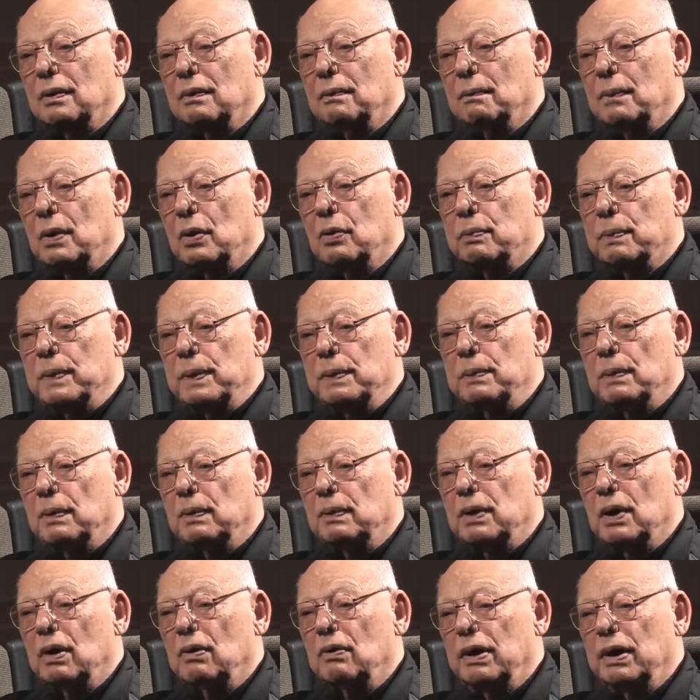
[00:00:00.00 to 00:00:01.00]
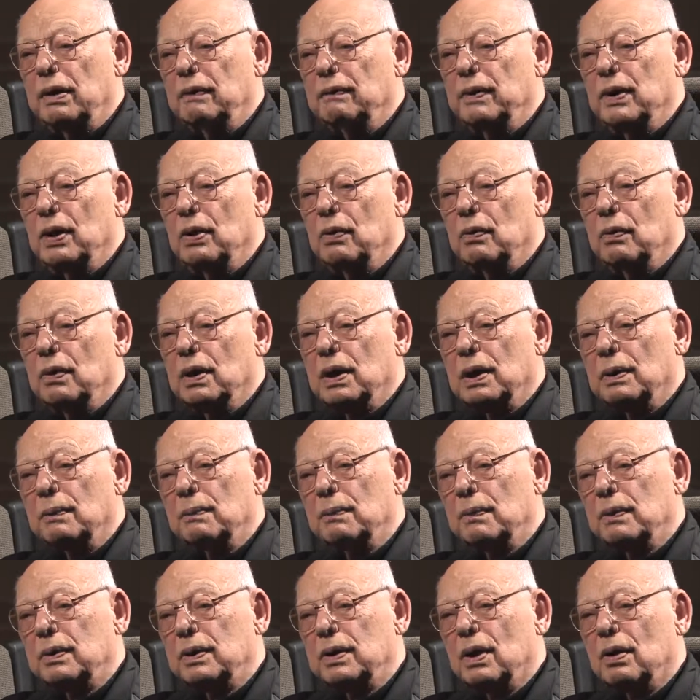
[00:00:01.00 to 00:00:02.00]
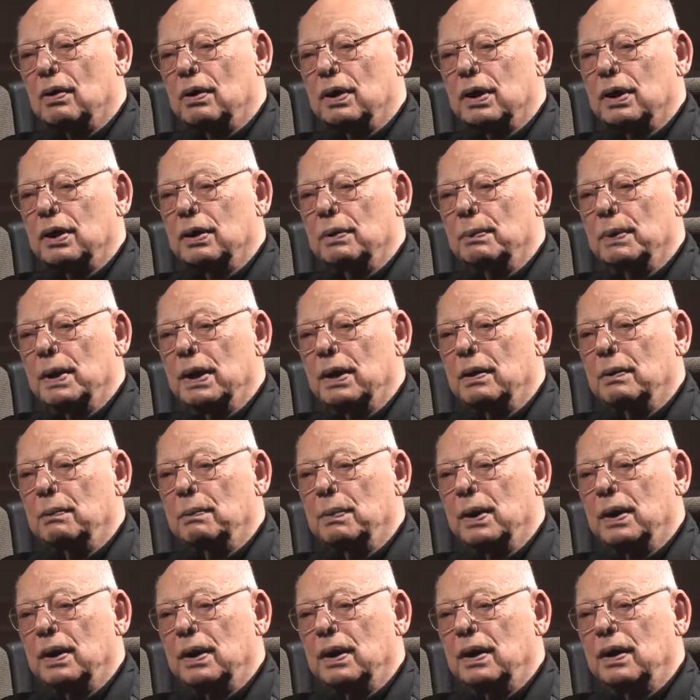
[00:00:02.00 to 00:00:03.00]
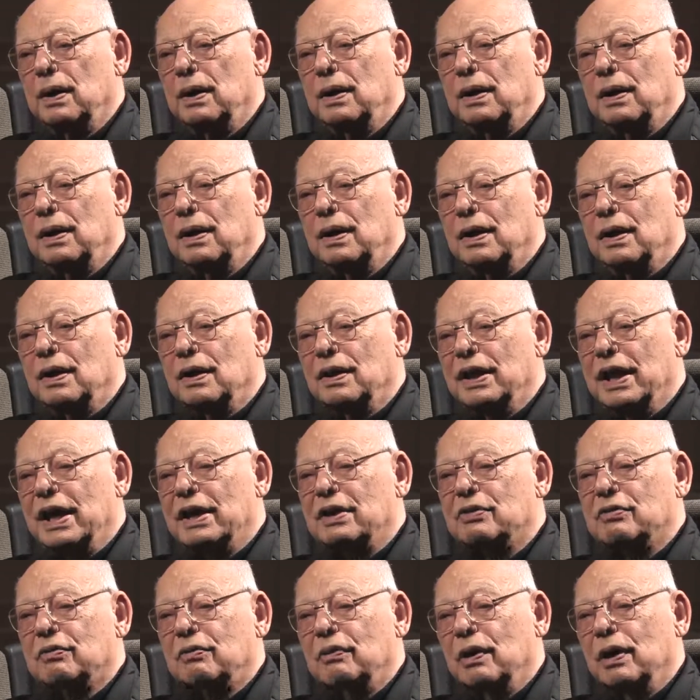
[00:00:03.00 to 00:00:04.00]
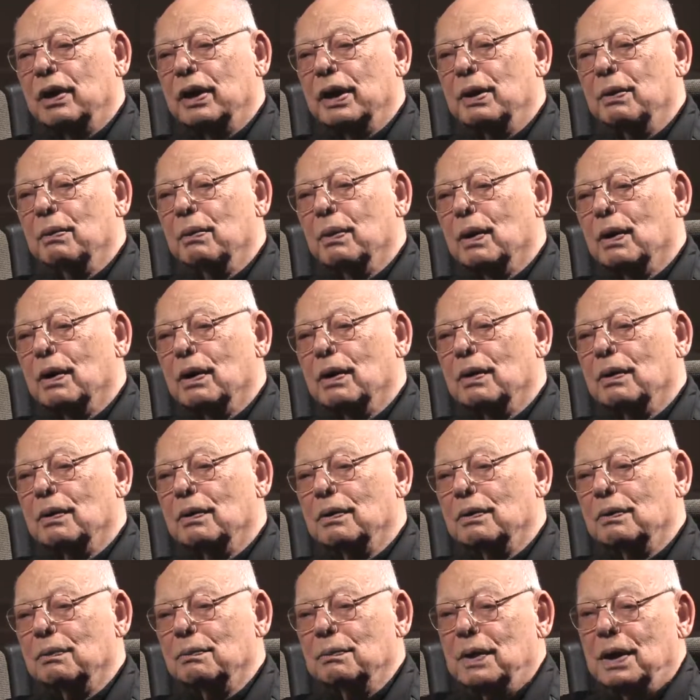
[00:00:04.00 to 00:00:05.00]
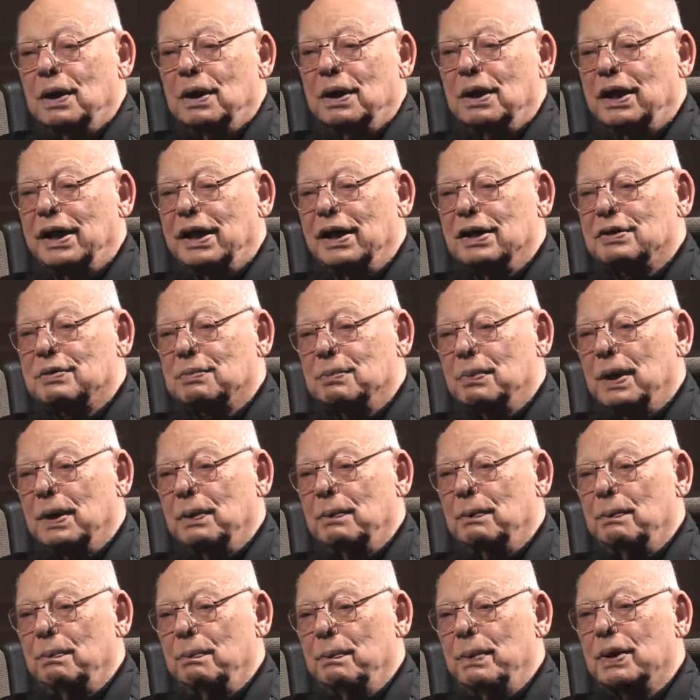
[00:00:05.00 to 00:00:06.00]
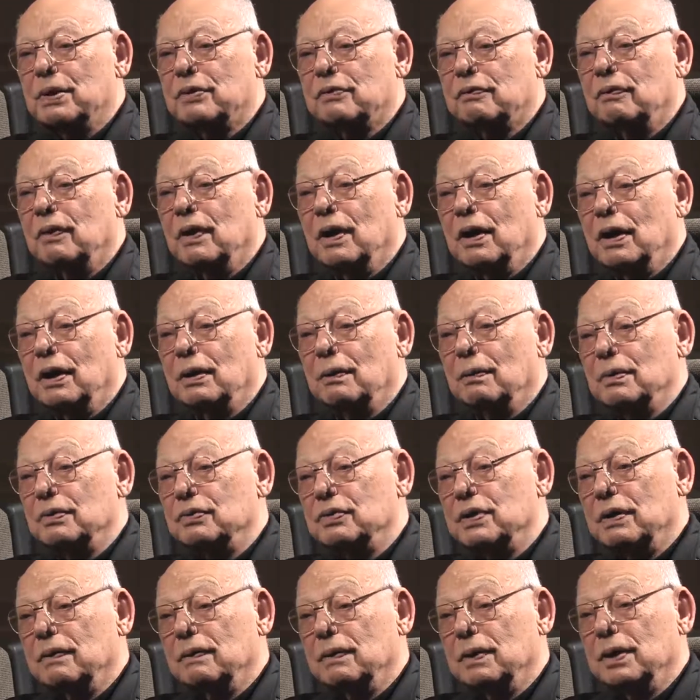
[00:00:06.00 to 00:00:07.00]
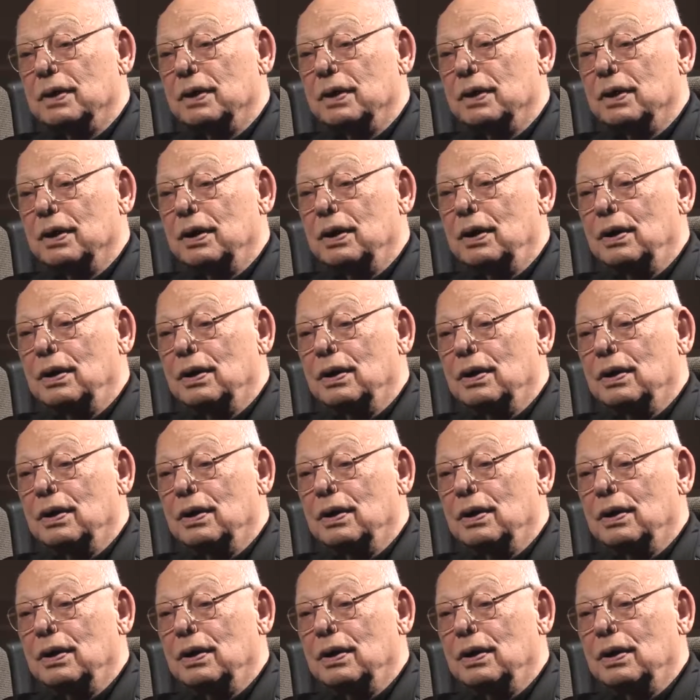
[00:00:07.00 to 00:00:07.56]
Most people don't even know what I'm talking about, but that's really where I guess my best flying was ever done.